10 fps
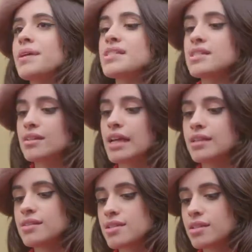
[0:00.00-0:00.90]
because it,
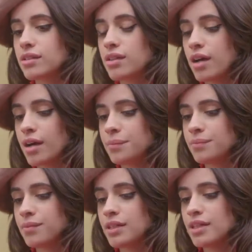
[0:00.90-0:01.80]
it doesn't
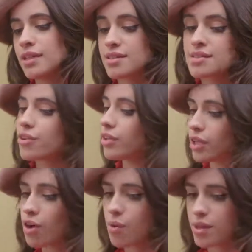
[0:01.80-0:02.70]
um, necessarily
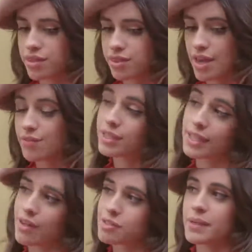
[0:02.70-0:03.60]
go with
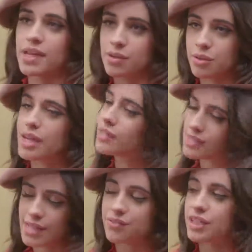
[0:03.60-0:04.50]
everything else, but it,
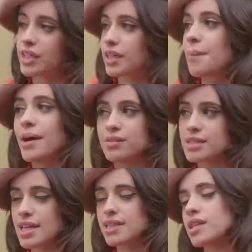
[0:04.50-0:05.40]
it's definitely going to come out.
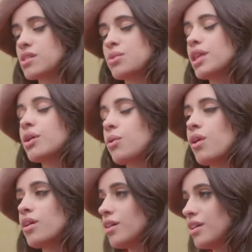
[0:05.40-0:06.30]
Oh, I think perfect. Really you
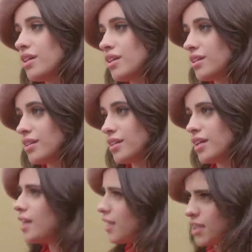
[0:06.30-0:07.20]
cool. can yeah, put it out there
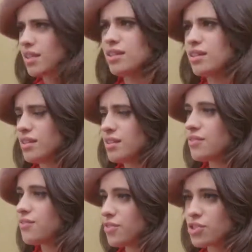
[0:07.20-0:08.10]
fresh Fresh
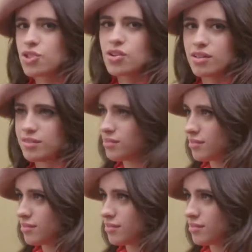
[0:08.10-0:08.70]
Friday or For something. Sure. Do you know what I